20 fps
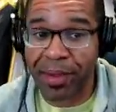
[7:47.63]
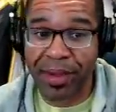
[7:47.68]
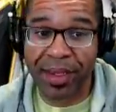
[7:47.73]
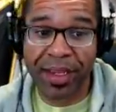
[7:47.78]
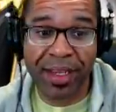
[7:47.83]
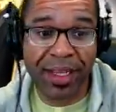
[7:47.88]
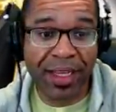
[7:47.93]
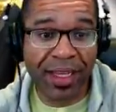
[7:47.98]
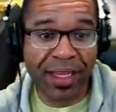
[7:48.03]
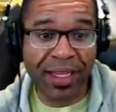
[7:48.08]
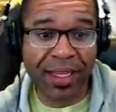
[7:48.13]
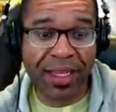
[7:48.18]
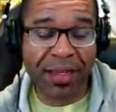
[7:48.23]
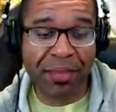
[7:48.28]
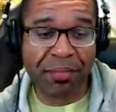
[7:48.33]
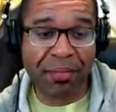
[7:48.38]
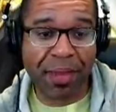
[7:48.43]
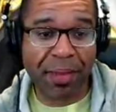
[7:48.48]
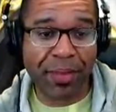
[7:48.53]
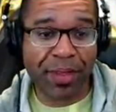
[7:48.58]
and maybe,
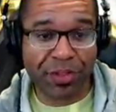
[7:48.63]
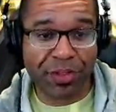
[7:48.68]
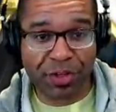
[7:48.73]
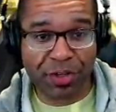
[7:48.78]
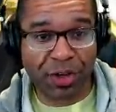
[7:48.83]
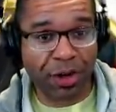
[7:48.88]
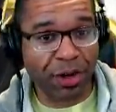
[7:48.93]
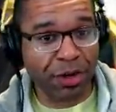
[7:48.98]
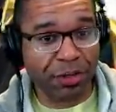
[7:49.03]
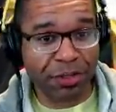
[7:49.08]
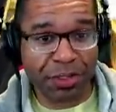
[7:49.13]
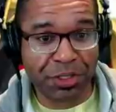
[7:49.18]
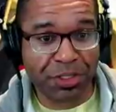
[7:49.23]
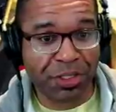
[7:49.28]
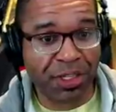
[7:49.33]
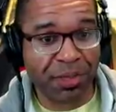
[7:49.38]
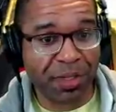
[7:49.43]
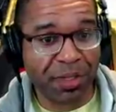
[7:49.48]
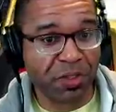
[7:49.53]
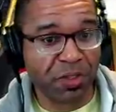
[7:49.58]
maybe this Carl is
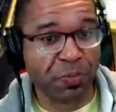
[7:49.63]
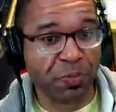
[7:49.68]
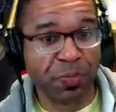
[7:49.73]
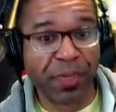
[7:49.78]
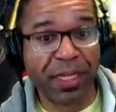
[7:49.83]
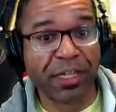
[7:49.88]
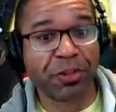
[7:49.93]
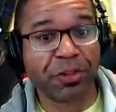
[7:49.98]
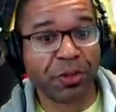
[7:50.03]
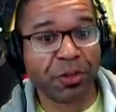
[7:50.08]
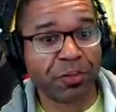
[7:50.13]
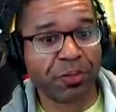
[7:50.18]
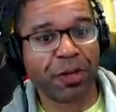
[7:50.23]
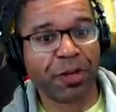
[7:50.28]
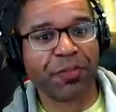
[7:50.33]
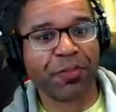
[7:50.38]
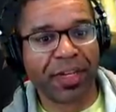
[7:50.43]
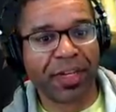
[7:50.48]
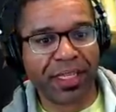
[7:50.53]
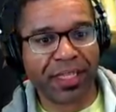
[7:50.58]
just going to be speed tuned
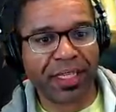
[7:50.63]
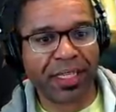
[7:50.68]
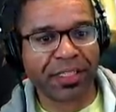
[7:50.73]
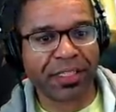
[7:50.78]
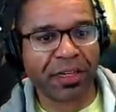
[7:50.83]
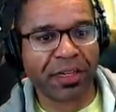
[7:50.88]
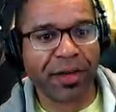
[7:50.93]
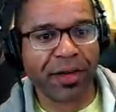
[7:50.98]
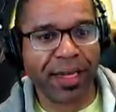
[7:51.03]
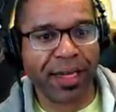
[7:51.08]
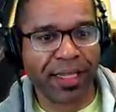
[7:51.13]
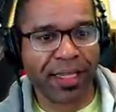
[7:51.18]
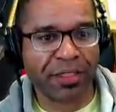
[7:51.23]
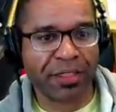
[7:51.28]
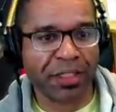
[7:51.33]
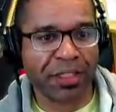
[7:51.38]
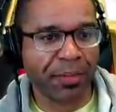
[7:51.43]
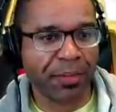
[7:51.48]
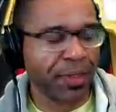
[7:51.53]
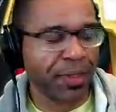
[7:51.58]
perfectly to go ahead and
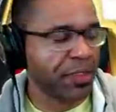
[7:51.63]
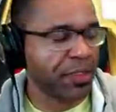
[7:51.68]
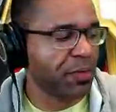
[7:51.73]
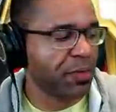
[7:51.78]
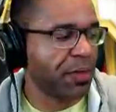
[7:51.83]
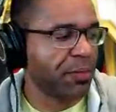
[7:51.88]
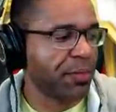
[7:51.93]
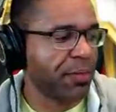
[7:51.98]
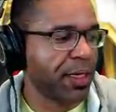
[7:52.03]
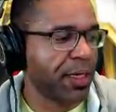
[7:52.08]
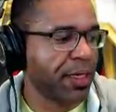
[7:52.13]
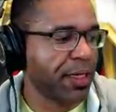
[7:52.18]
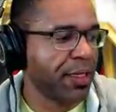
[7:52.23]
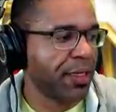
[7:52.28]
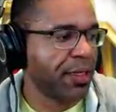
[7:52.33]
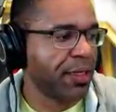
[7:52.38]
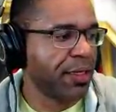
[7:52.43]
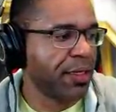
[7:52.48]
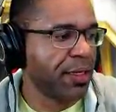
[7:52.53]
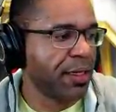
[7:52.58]
get a jump on this one. But
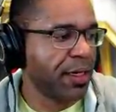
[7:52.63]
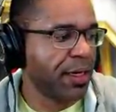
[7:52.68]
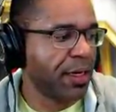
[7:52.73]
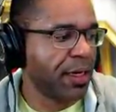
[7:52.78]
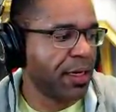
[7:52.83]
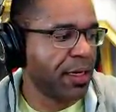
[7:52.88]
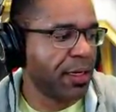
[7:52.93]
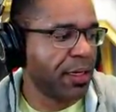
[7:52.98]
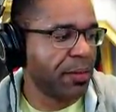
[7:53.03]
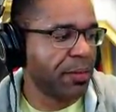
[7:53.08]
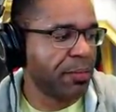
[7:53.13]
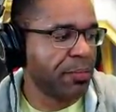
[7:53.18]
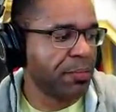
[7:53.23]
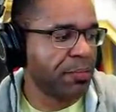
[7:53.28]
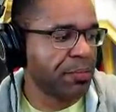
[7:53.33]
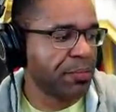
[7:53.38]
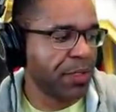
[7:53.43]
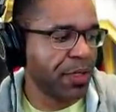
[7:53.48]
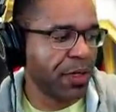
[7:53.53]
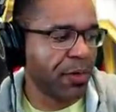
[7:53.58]

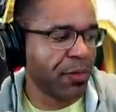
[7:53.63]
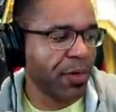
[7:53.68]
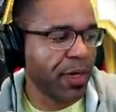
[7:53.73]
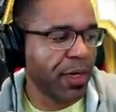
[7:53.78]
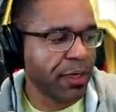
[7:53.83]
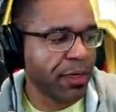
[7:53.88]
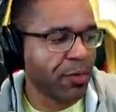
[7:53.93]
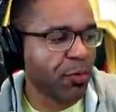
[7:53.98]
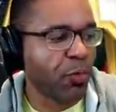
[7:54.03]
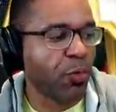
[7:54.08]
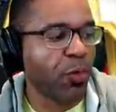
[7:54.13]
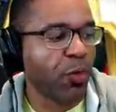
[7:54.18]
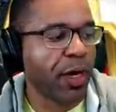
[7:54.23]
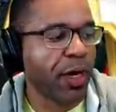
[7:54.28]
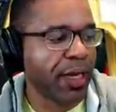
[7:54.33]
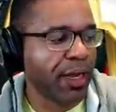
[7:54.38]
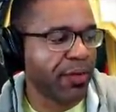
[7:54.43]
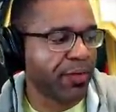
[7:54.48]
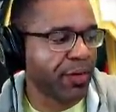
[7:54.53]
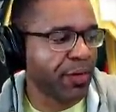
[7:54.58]
um, you know what?
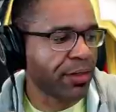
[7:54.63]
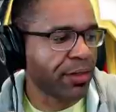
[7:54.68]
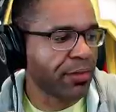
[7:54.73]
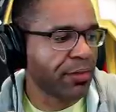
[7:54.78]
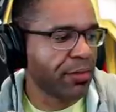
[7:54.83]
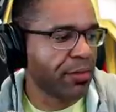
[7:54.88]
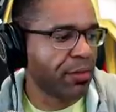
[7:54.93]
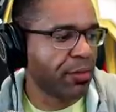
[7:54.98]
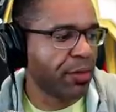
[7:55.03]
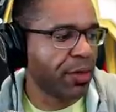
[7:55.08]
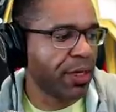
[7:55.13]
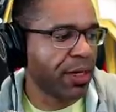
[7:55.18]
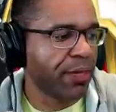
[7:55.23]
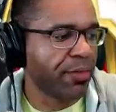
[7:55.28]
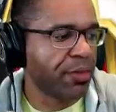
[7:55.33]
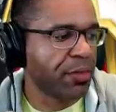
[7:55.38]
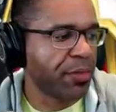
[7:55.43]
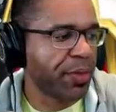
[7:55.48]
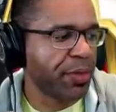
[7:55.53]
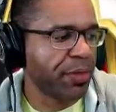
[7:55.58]
Whatever.
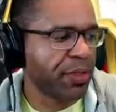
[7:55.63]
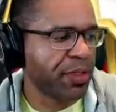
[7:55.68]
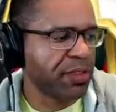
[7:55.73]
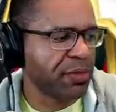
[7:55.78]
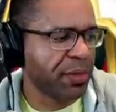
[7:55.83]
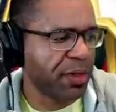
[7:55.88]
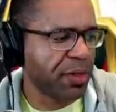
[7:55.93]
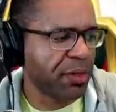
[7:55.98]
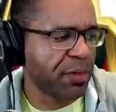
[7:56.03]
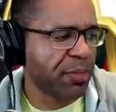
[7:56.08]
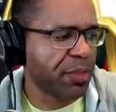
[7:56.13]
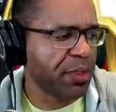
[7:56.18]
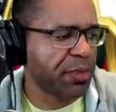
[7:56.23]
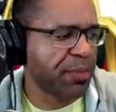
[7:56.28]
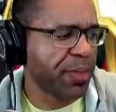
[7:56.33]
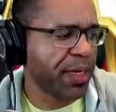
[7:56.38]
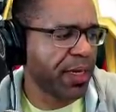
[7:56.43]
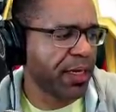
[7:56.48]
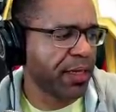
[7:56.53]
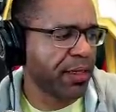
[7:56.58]
Whatever. Do we do this? Do we do the
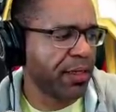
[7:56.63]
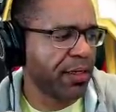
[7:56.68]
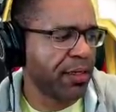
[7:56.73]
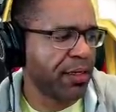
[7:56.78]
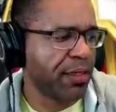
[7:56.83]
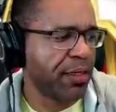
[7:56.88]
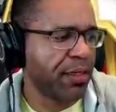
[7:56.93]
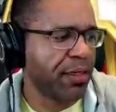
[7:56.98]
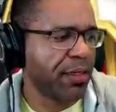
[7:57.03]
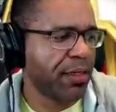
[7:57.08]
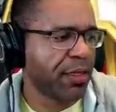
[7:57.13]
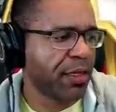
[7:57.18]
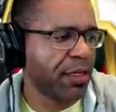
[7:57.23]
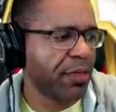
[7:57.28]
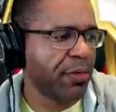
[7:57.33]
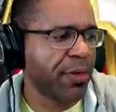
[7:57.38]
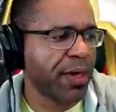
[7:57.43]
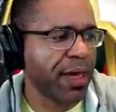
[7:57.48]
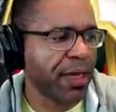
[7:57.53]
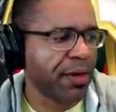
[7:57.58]
pushback?
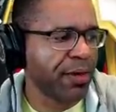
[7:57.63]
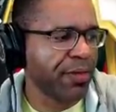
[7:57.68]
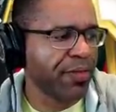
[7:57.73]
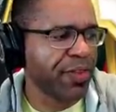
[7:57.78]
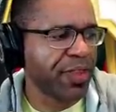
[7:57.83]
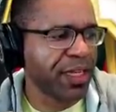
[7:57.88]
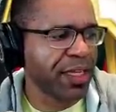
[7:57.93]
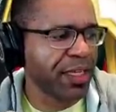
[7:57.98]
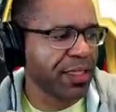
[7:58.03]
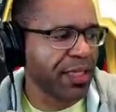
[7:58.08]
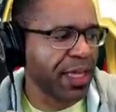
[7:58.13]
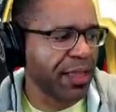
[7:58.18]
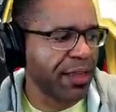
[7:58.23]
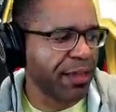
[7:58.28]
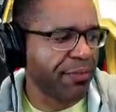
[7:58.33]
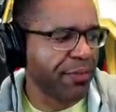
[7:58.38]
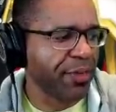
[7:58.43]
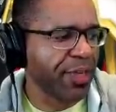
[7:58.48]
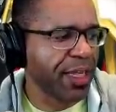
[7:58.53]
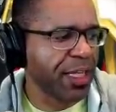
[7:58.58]
You know what? I don't even think it...
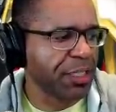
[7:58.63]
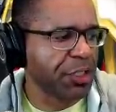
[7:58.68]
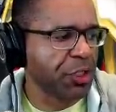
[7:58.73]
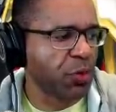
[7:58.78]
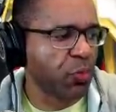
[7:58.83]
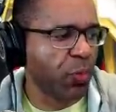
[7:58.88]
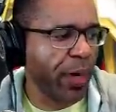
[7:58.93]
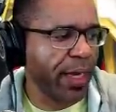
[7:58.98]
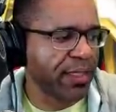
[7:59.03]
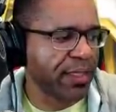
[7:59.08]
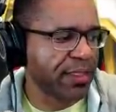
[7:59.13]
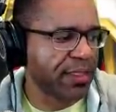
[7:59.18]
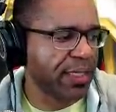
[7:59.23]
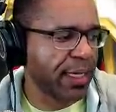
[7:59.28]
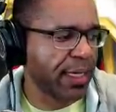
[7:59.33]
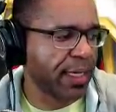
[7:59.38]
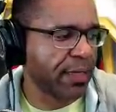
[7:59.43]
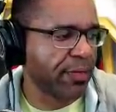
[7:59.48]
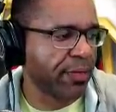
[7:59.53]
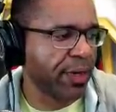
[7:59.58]
I, I feel like I should wait a
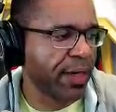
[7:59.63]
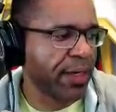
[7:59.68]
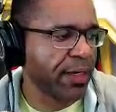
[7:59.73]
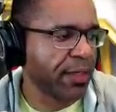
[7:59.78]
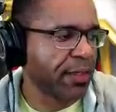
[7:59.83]
second,